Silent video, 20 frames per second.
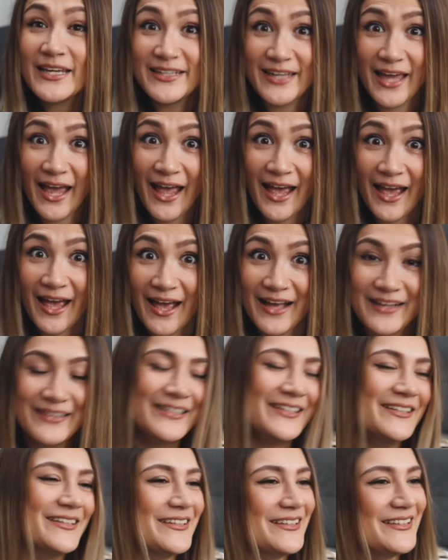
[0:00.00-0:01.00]
Yeah.
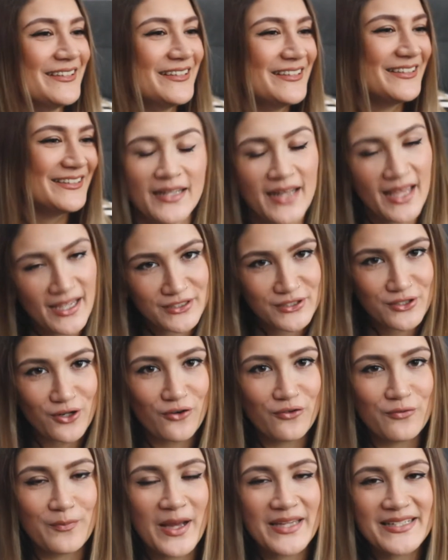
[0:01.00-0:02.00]
Next
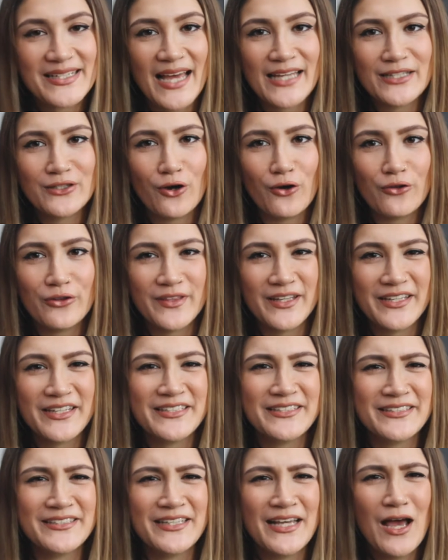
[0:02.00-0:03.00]
off, my dad got
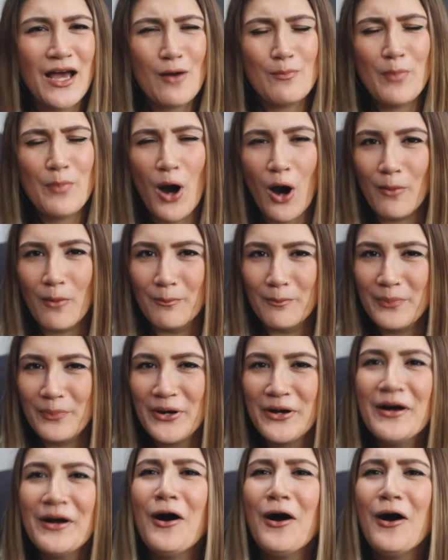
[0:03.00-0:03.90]
this pump